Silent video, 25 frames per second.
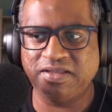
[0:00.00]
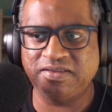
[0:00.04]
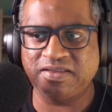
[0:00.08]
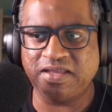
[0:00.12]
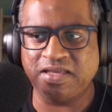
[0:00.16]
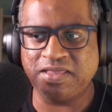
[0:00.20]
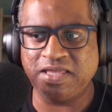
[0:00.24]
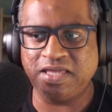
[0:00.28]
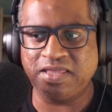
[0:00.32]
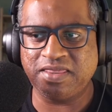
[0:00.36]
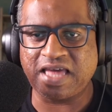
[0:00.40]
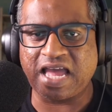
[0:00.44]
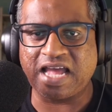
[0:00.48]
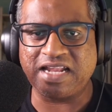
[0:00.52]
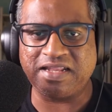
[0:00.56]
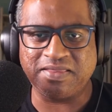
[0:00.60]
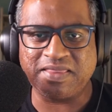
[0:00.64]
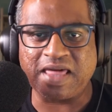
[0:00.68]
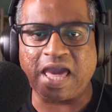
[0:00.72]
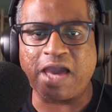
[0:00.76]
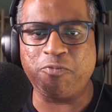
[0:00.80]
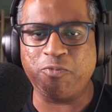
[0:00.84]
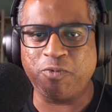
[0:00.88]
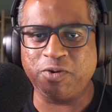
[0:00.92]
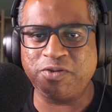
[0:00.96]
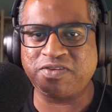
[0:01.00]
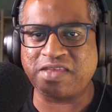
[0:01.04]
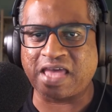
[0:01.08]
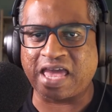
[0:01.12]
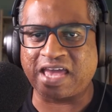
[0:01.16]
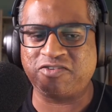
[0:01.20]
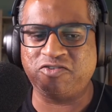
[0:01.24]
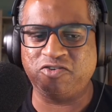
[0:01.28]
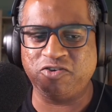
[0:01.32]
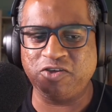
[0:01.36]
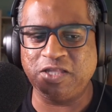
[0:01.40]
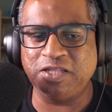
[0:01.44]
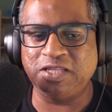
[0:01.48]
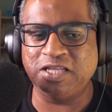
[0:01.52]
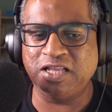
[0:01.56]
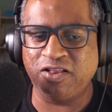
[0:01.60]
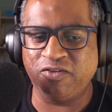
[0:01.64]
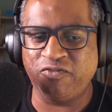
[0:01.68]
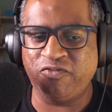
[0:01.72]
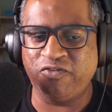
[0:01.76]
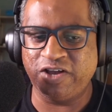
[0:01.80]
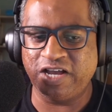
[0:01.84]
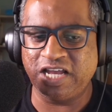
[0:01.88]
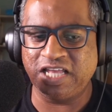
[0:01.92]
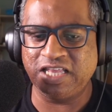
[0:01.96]
because I think that was actually a
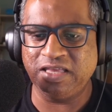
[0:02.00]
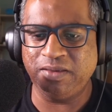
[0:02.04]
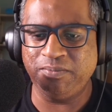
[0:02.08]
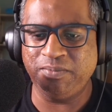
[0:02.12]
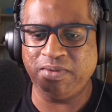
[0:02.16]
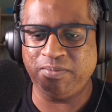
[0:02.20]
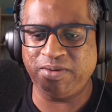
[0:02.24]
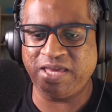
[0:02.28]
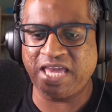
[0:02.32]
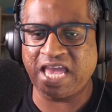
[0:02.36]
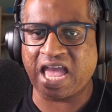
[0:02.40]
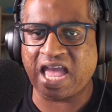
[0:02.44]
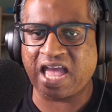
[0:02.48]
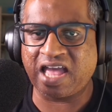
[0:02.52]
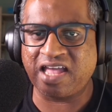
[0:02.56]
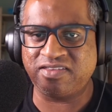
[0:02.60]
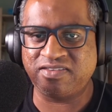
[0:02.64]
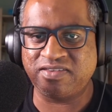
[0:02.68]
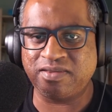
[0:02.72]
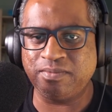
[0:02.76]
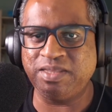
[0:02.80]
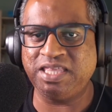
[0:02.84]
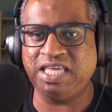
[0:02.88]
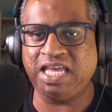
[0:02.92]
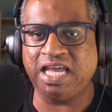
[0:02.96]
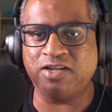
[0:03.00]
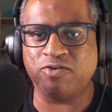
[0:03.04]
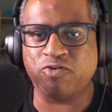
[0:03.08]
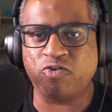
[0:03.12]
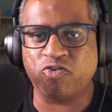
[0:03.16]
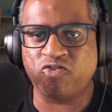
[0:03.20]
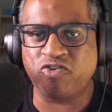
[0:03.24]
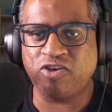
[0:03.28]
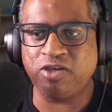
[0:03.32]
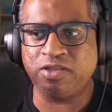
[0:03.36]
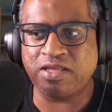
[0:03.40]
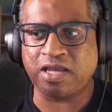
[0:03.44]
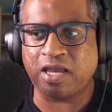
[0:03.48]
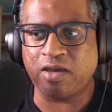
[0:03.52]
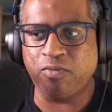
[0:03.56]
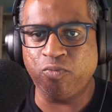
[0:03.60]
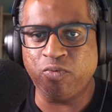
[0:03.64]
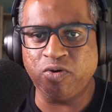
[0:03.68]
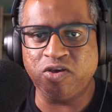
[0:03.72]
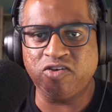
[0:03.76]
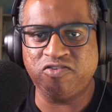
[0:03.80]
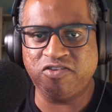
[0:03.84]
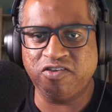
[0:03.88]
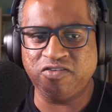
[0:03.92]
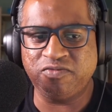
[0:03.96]
little fun and maybe had some of the energy that I
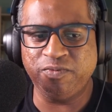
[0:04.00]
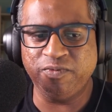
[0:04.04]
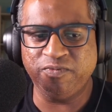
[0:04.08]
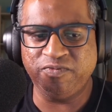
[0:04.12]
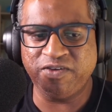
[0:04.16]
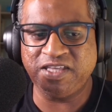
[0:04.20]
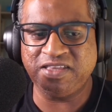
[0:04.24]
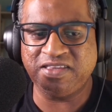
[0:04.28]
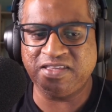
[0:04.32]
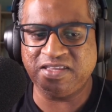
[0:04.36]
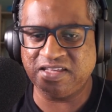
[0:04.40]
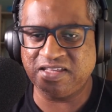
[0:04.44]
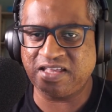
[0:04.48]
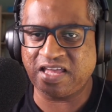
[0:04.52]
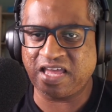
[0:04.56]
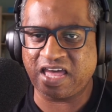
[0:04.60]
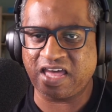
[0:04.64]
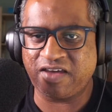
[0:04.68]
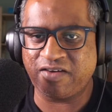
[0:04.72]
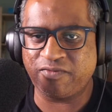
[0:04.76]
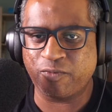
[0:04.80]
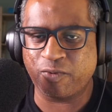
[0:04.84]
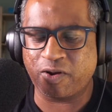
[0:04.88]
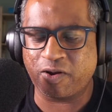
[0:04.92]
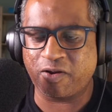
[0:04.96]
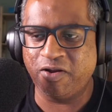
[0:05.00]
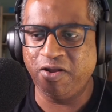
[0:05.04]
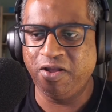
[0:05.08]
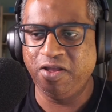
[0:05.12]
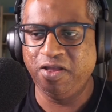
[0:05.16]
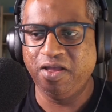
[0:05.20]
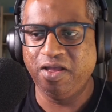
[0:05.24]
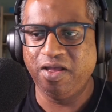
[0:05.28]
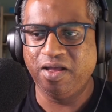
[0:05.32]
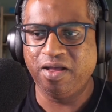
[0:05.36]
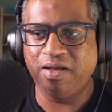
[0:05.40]
wish this movie did have, where